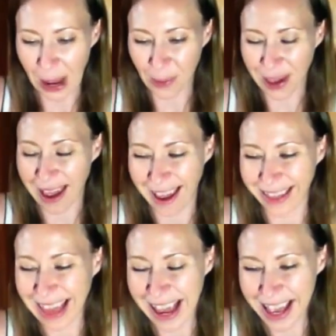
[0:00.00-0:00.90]
Okay.
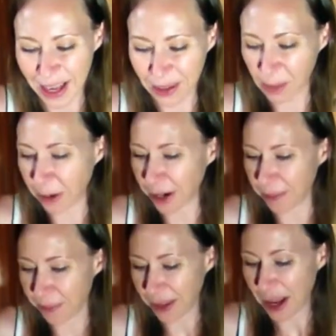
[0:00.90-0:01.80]
Thank you, Spirit.
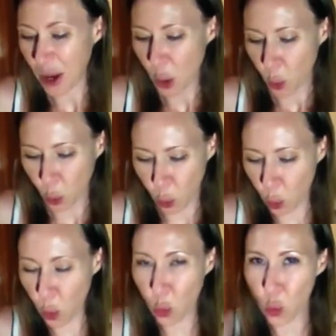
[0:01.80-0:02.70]

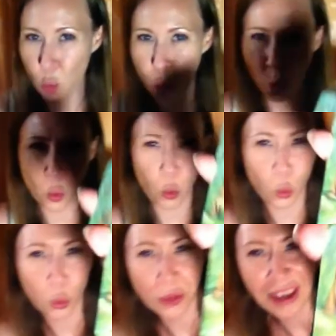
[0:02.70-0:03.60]

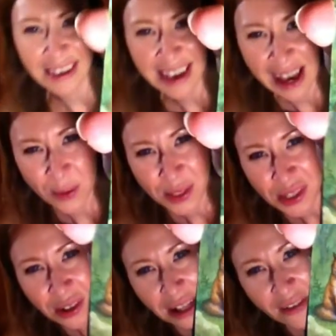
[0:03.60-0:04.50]
Ooh, the
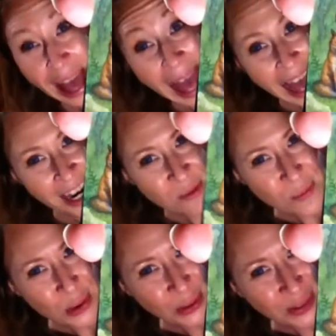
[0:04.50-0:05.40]
Council of
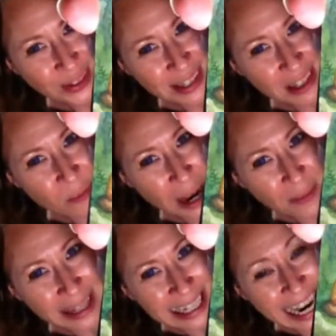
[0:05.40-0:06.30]
Animals at the bottom
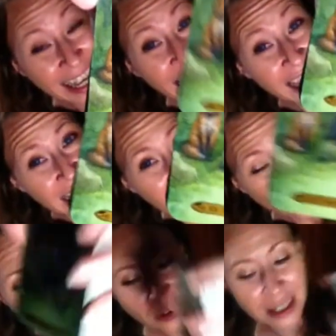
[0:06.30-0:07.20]
of the deck,
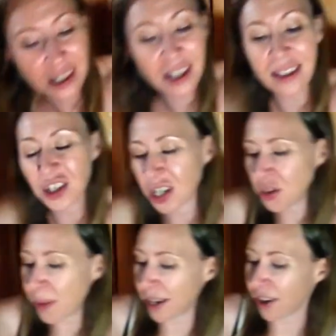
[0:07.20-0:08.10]
equivalent to the
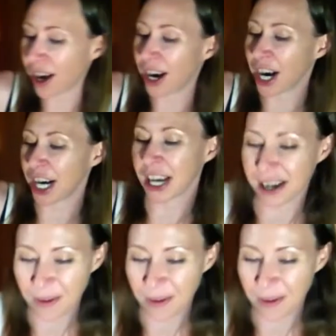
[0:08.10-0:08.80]
Judgment card.